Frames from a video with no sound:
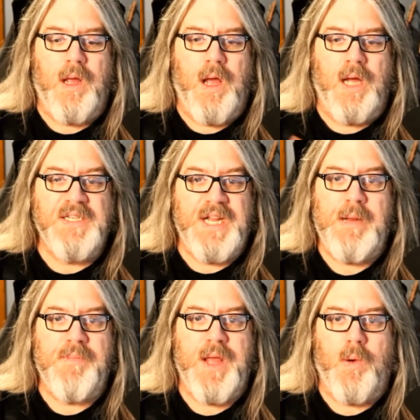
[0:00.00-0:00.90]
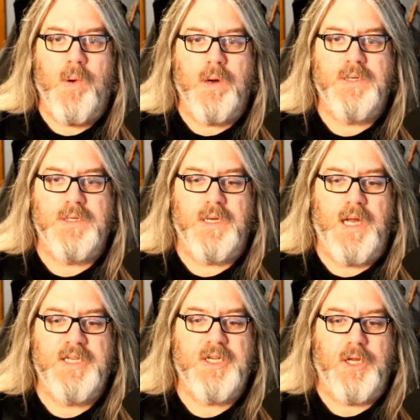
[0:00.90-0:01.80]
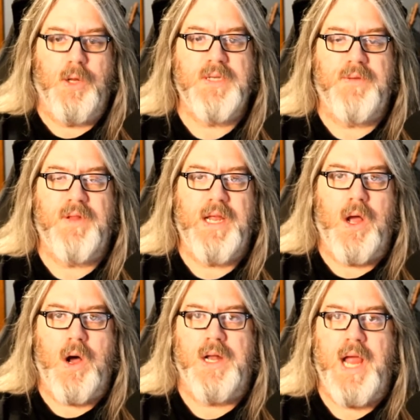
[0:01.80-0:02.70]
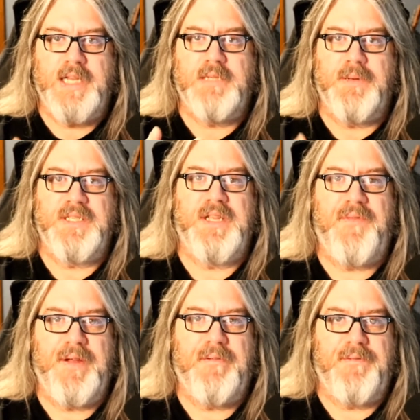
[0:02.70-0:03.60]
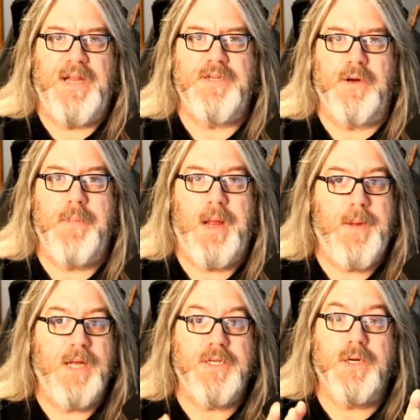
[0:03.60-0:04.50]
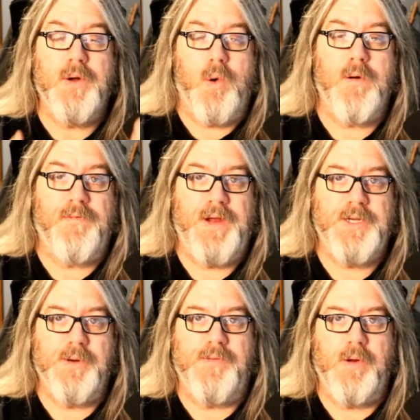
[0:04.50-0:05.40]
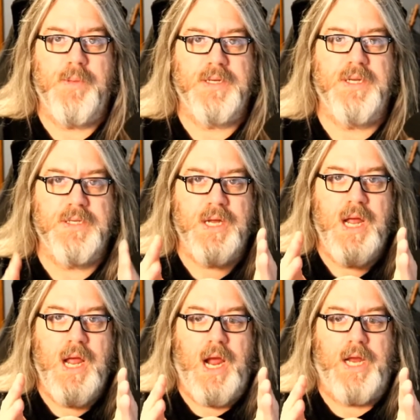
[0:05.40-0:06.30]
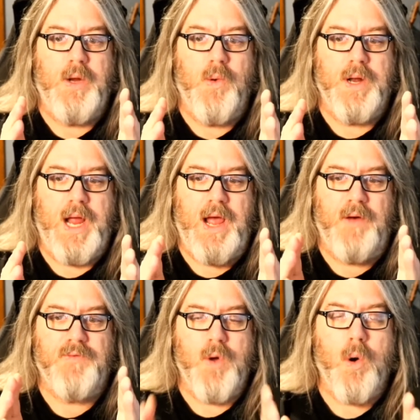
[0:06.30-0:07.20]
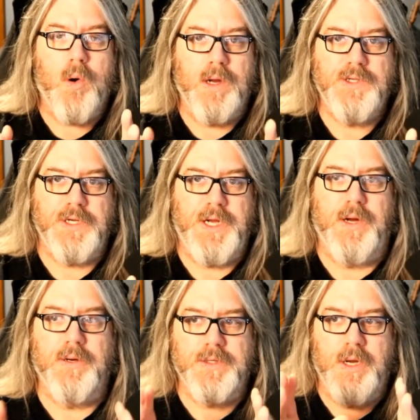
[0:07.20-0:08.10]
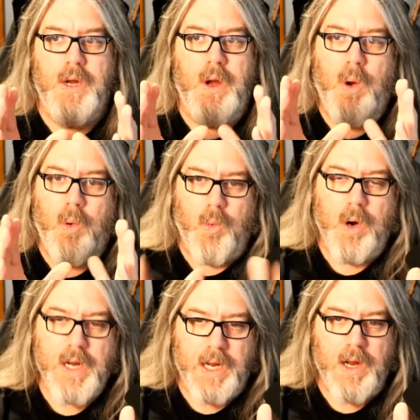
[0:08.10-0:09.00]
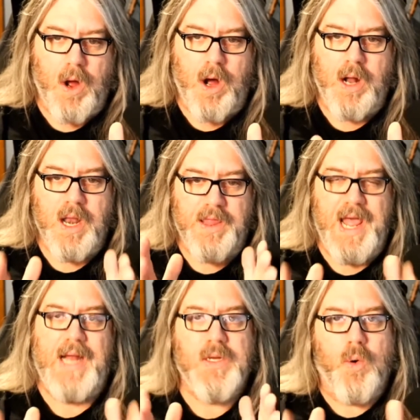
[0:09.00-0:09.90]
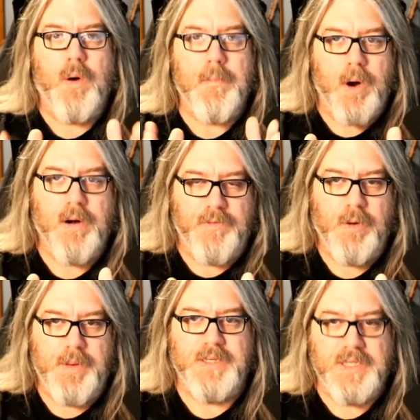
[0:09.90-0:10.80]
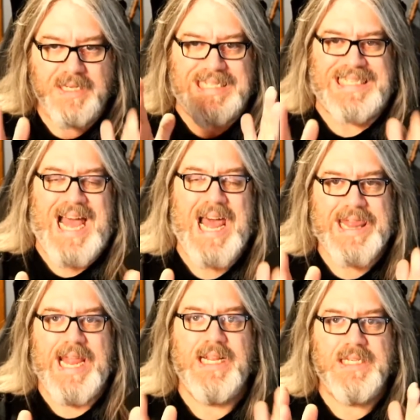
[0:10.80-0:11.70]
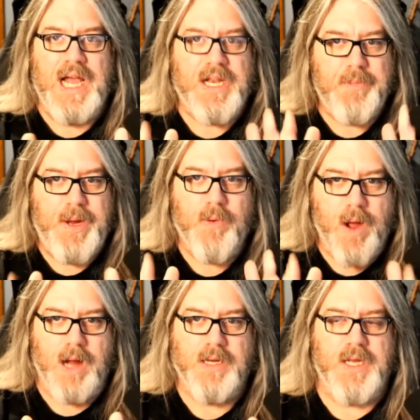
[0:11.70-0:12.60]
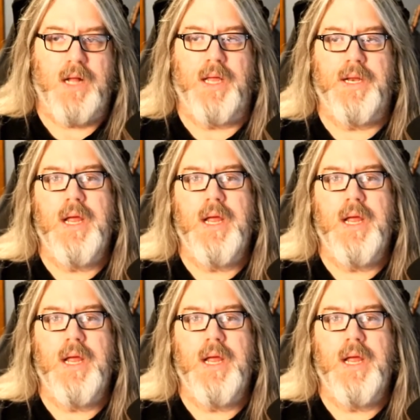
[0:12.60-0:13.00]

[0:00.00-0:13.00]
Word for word: a team that works exclusively on a specific feature. Maybe it's a core feature of your business and you want to have core engineers working on that core part of your business because that thing's got to be rock solid.